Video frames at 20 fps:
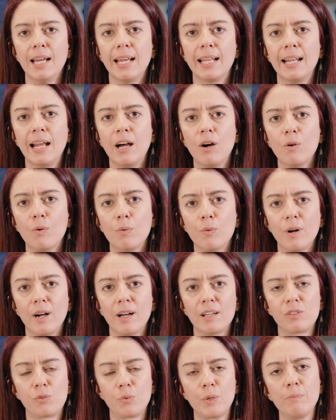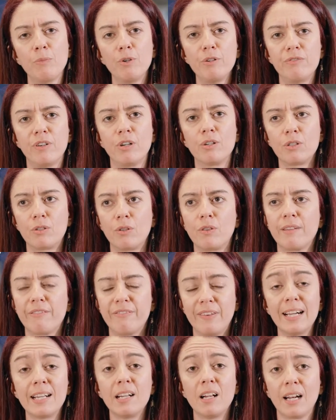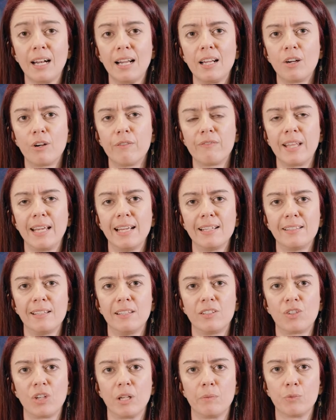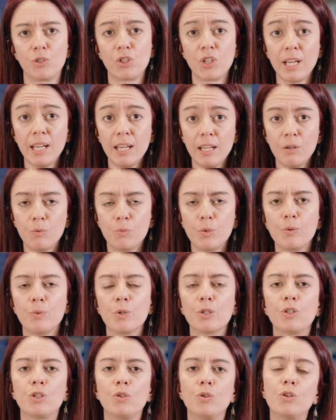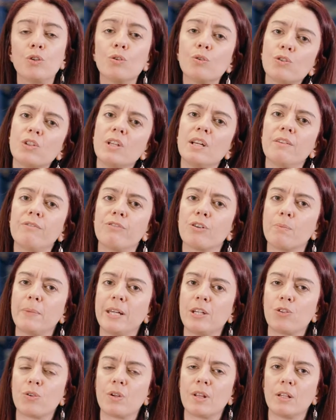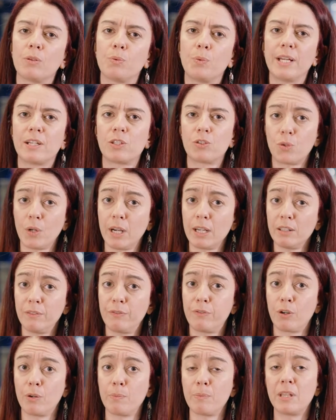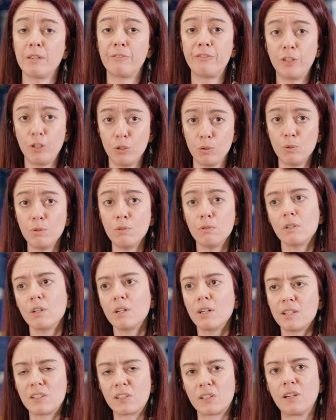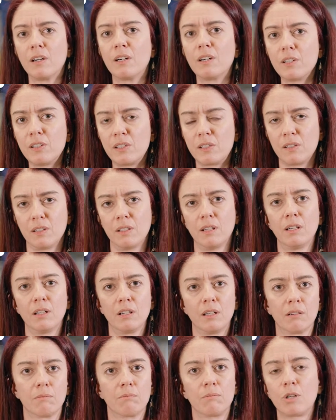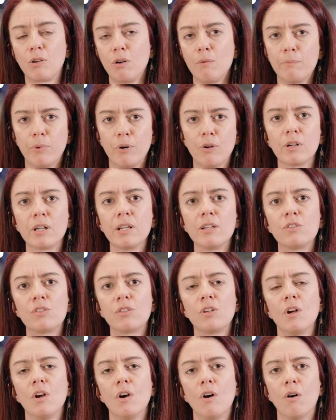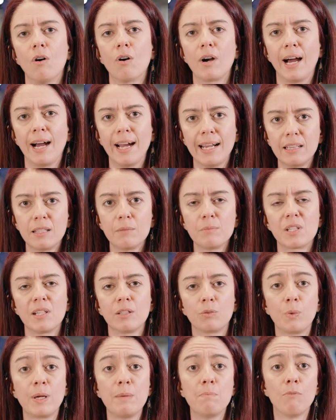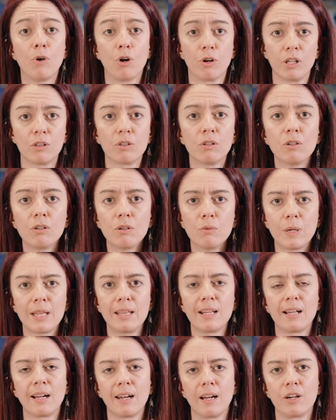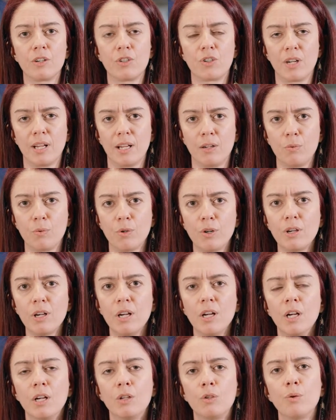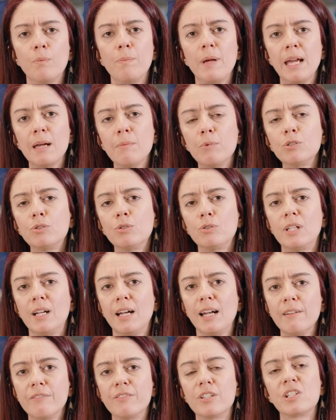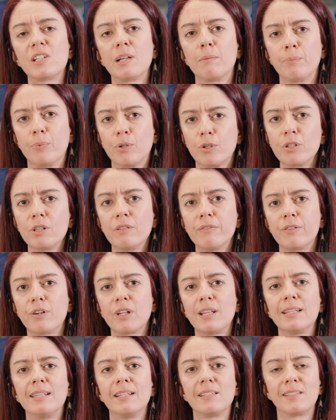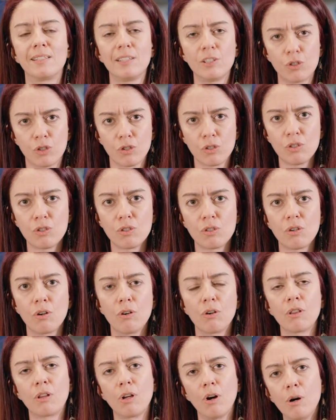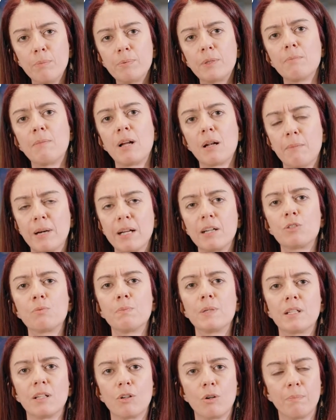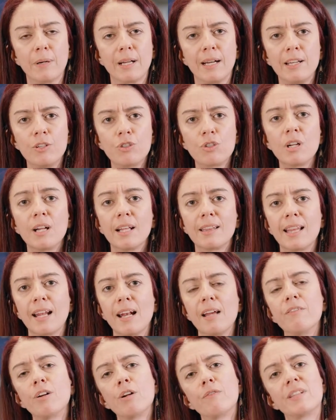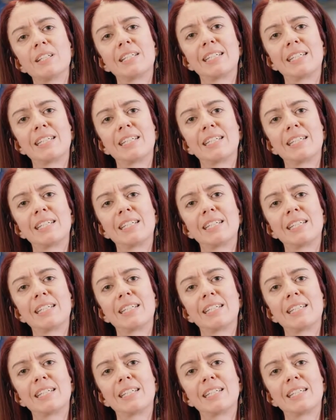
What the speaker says: Now, as we move on to the final link of the SHM chain, we want to use the information that we extract from the few scarce components or items that we monitor within a large network to be able to deliver support for the decisions on the optimal management and operation at the level of the